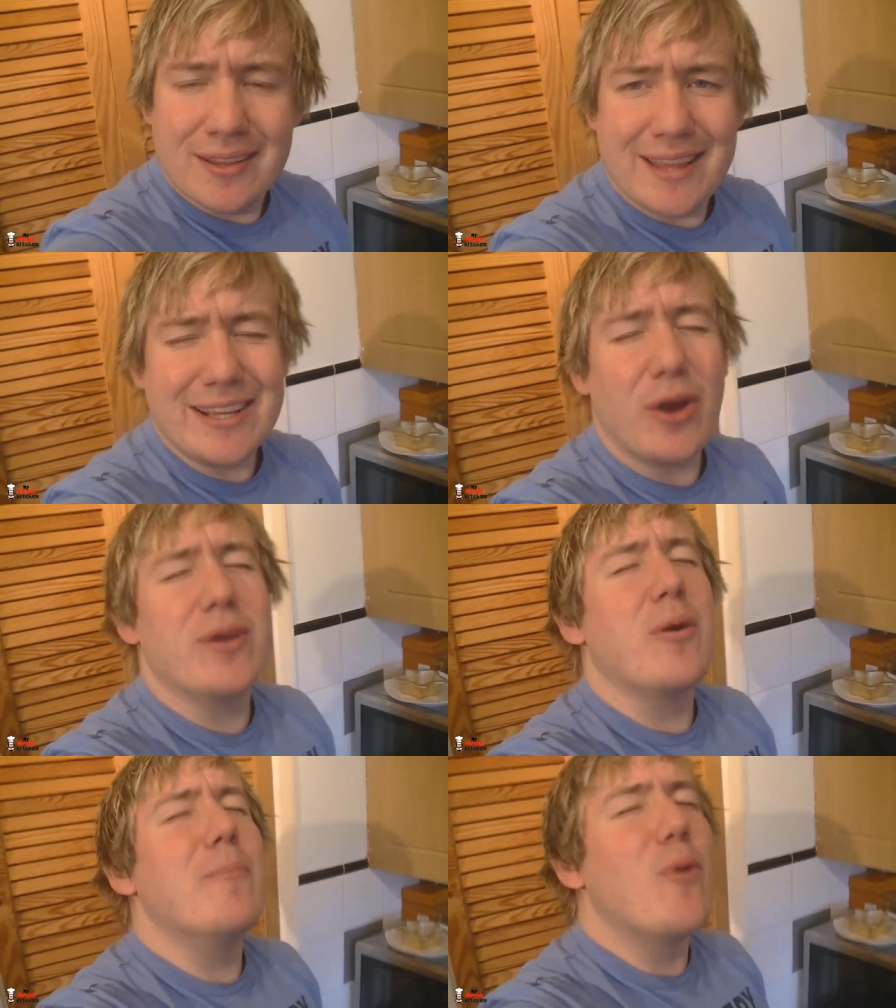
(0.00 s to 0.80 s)
They're
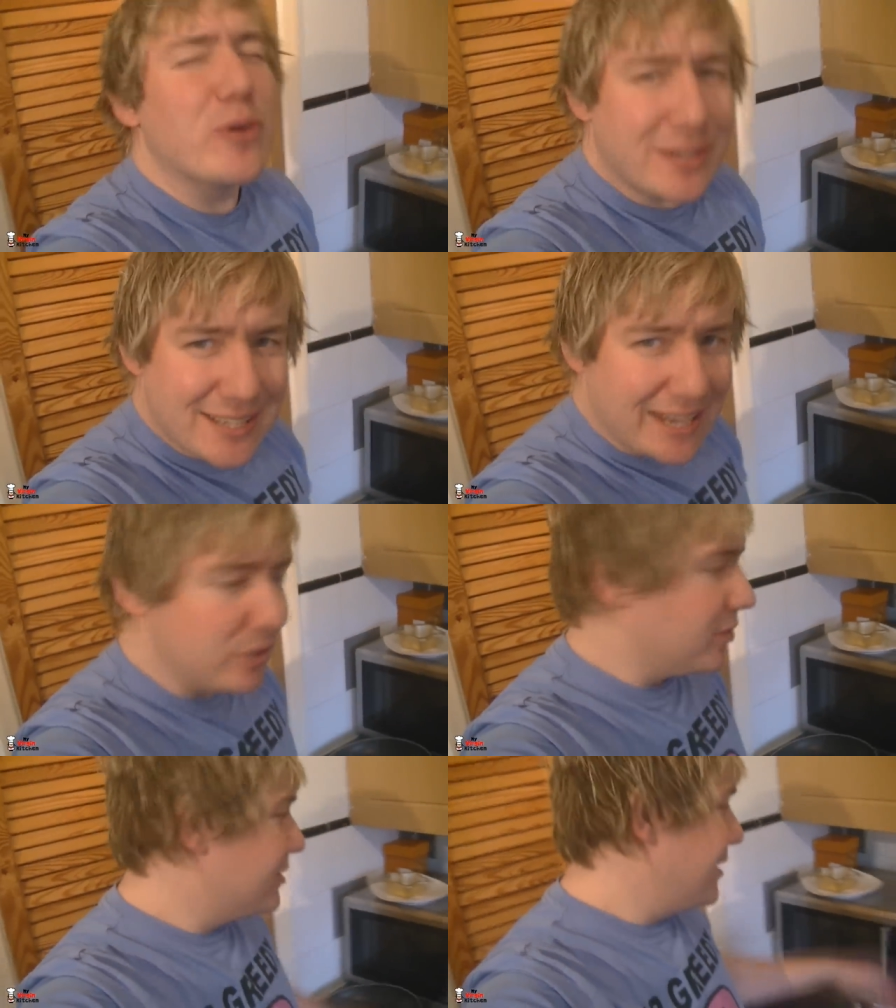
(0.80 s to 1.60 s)
going modern
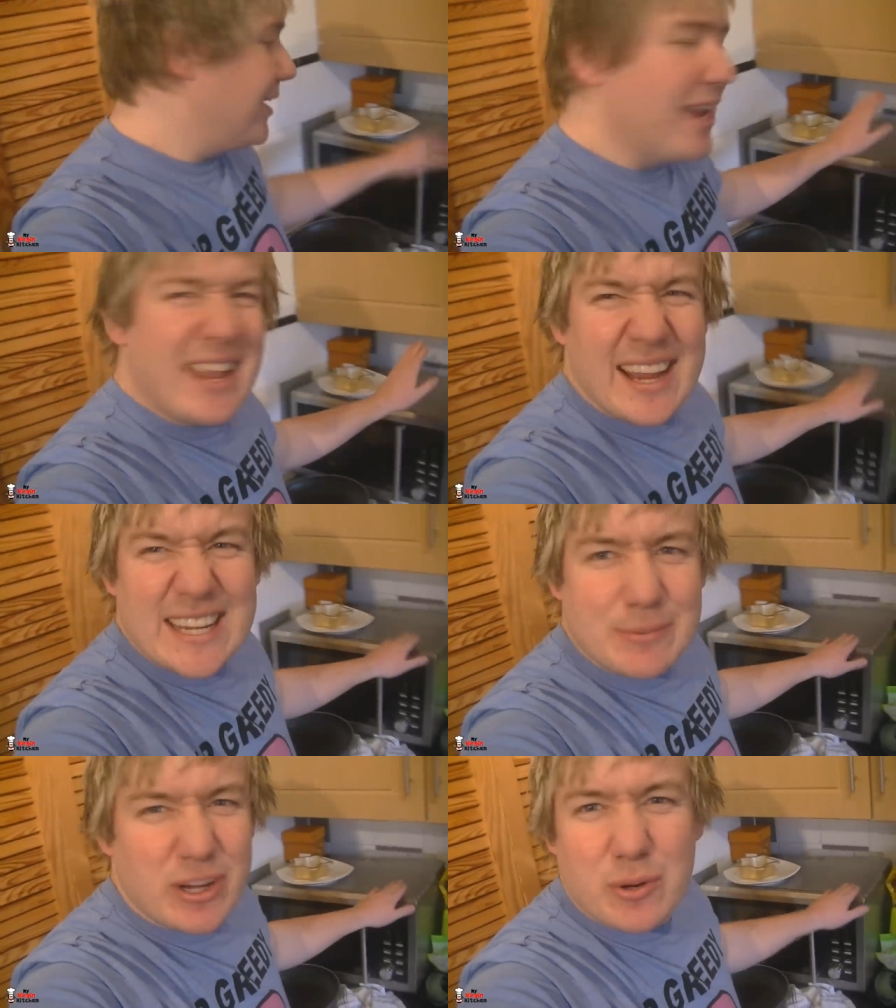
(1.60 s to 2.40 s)
technology
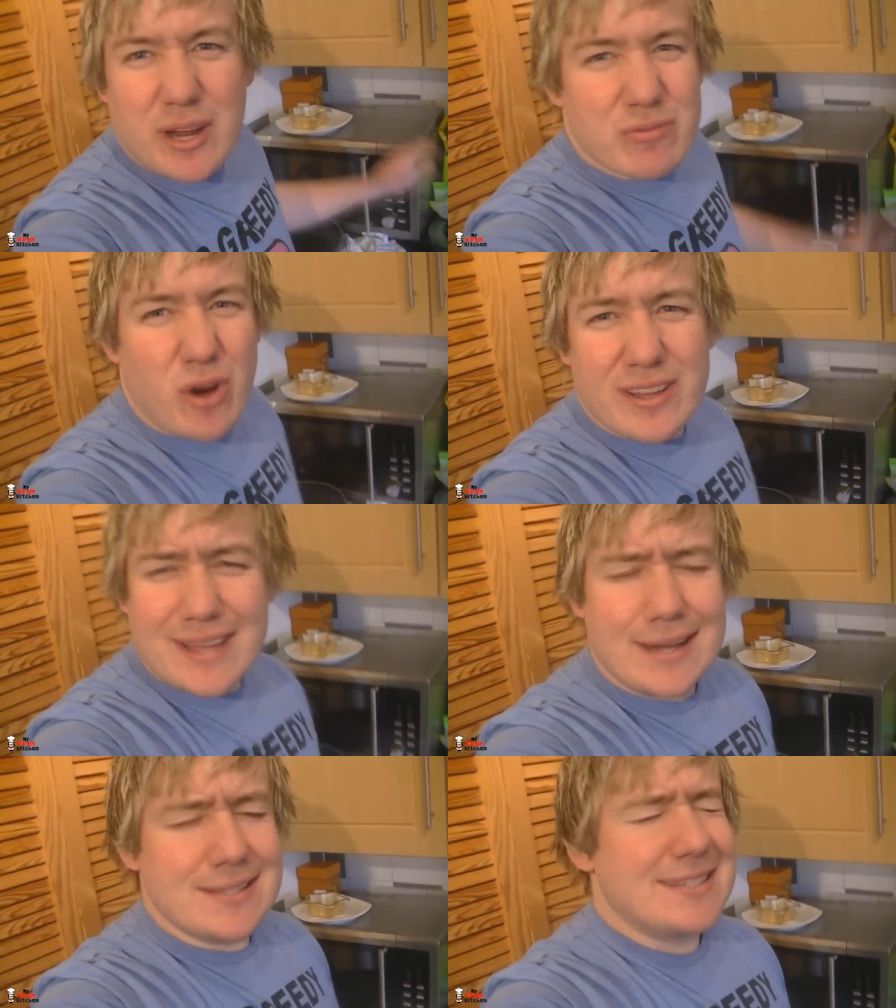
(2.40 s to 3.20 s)
in the microwave right at
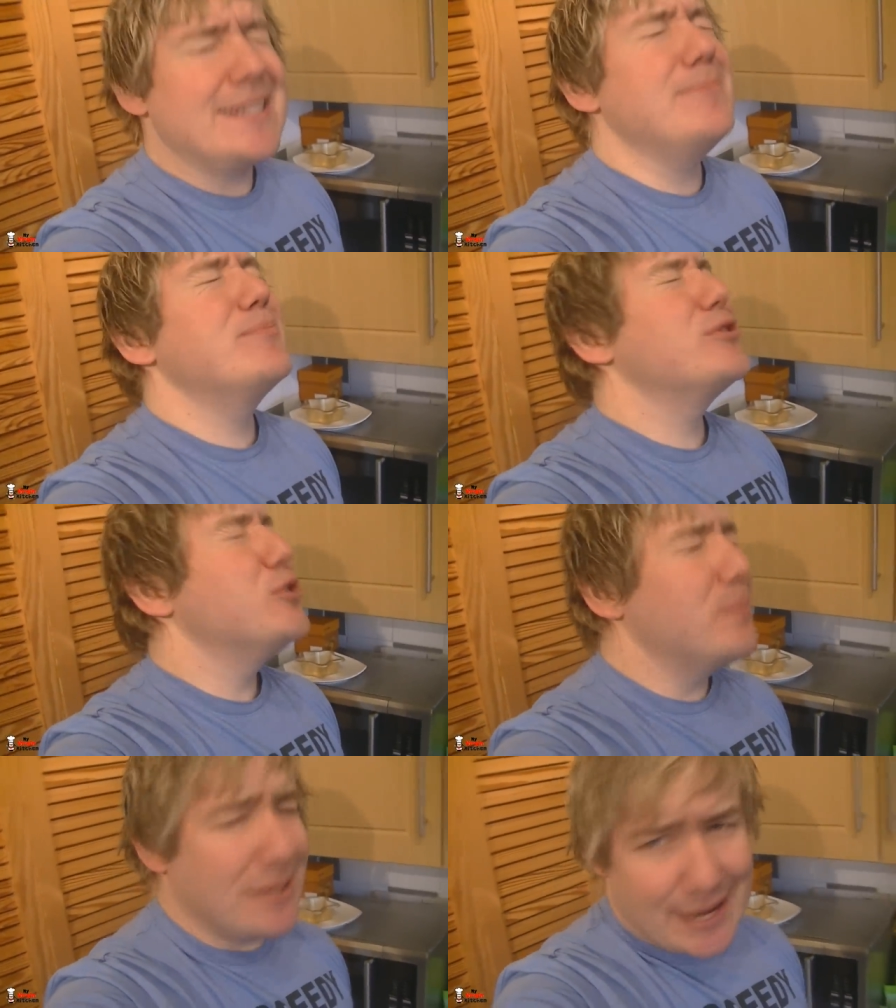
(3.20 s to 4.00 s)
the end. Super,
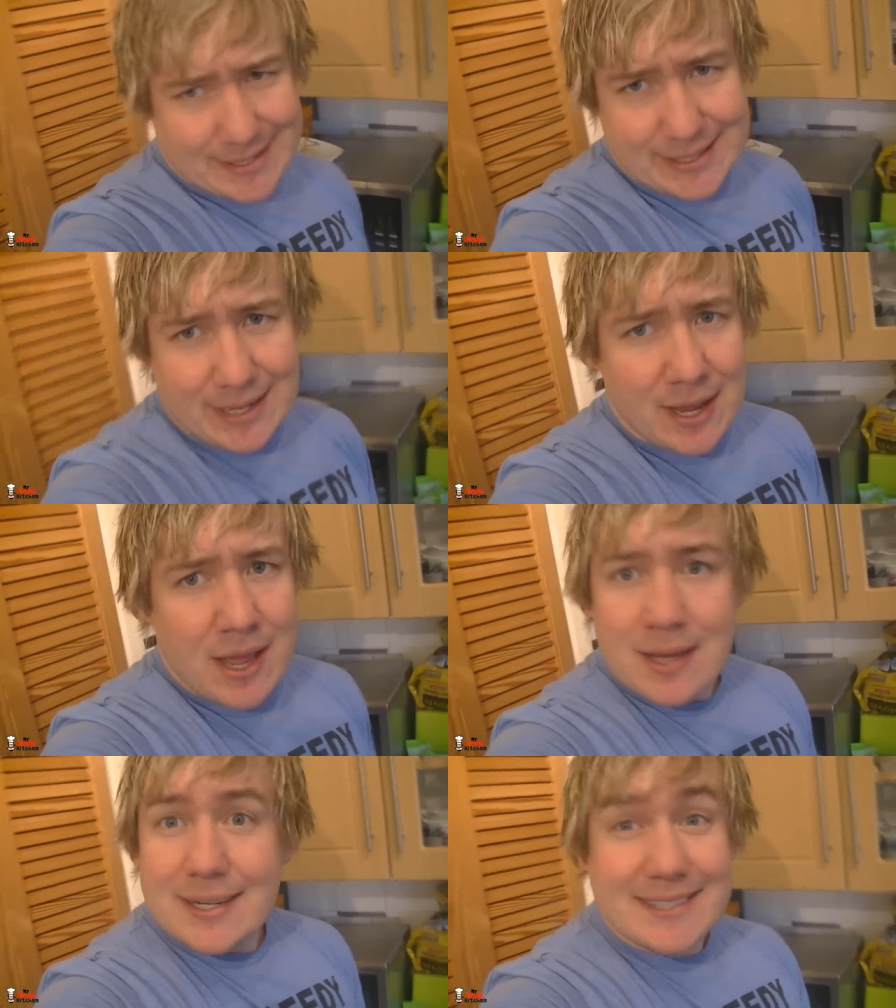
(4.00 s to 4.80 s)
super lazy.
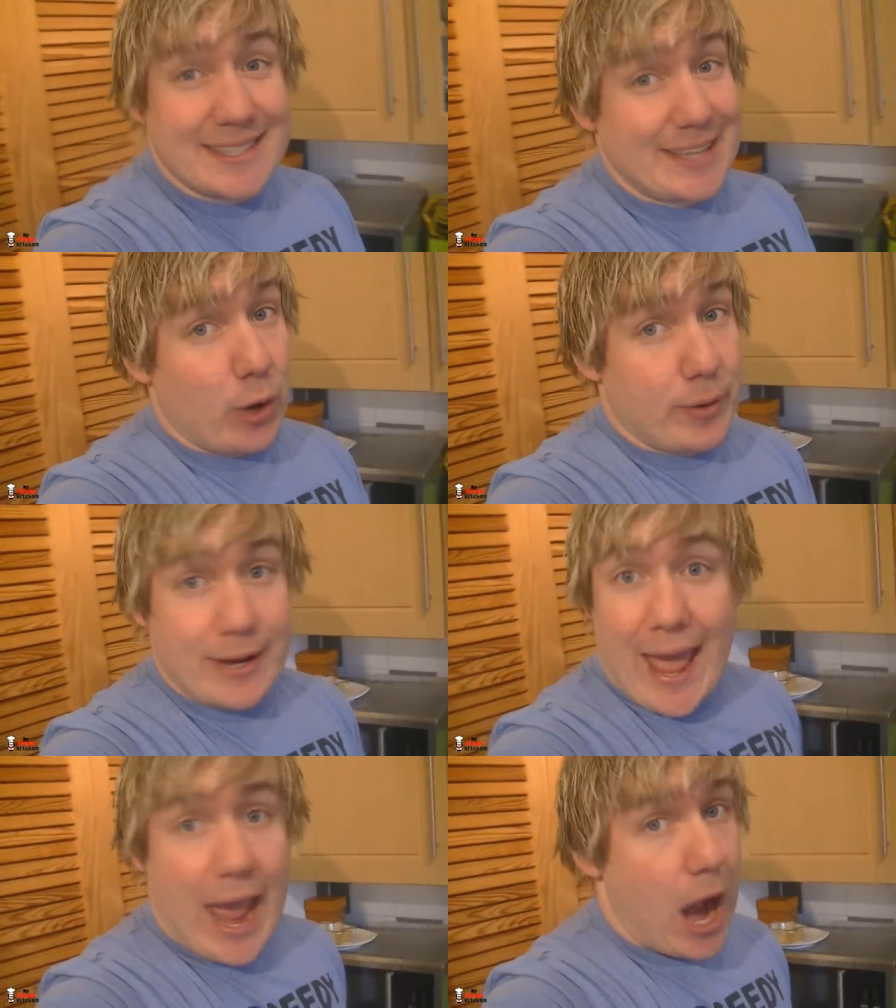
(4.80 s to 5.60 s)
Let's just get on
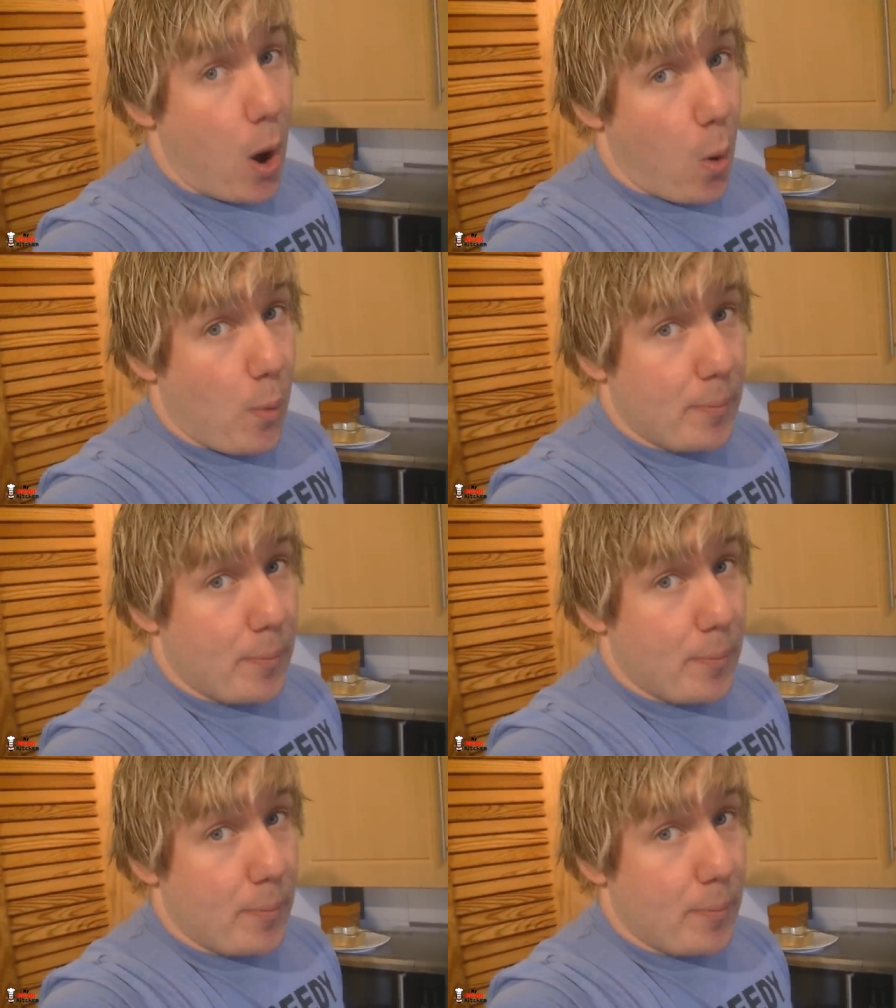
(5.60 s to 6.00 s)
now.